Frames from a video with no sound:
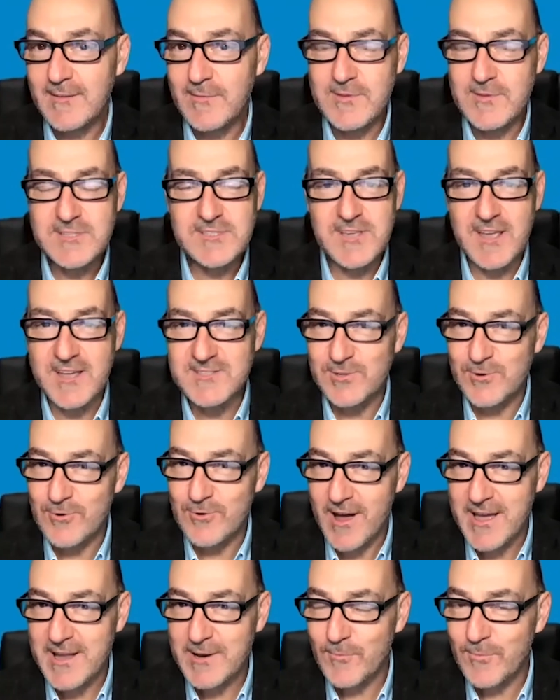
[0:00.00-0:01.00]
this sounds
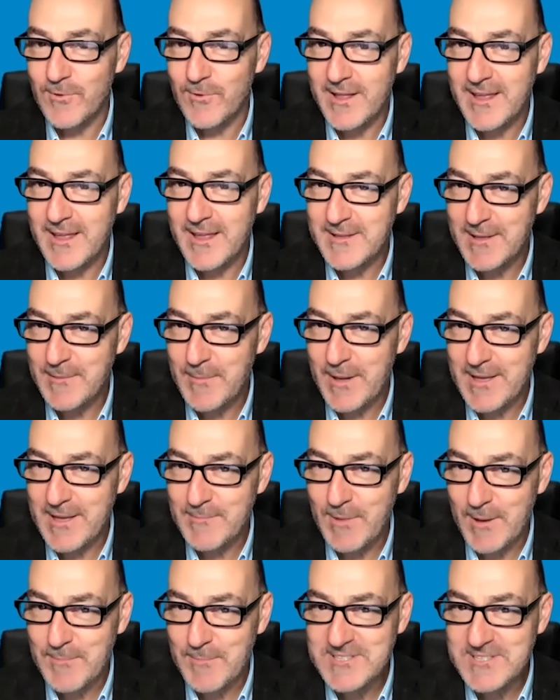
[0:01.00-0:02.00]
great. What
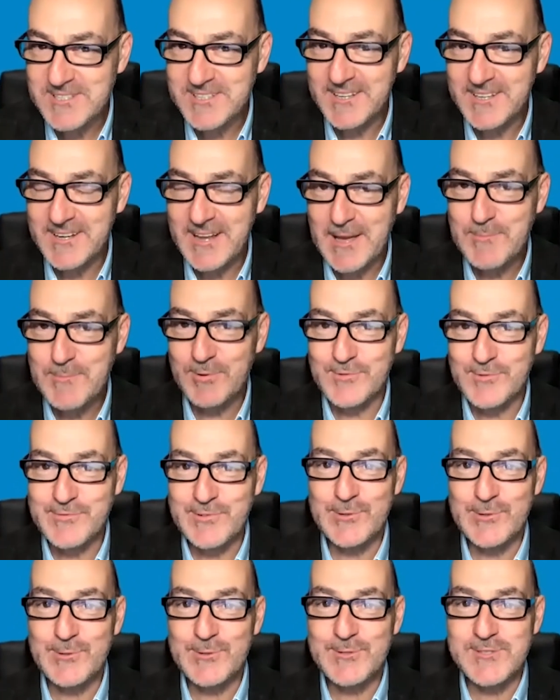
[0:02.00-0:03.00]
am I missing an April
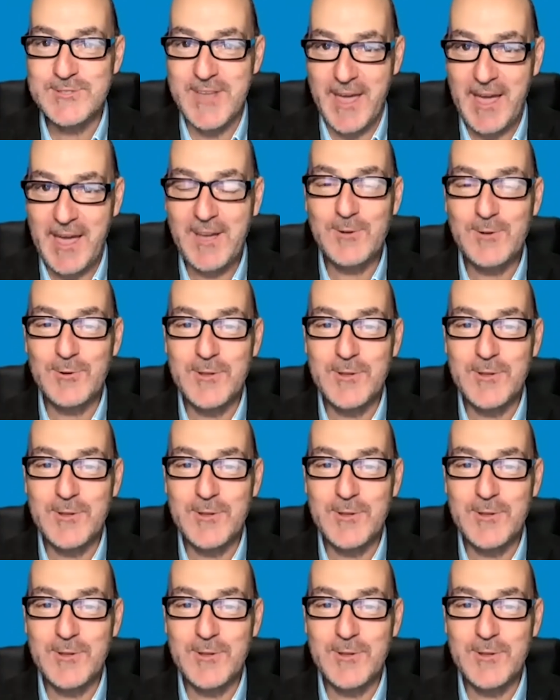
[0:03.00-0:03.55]
Fool's angle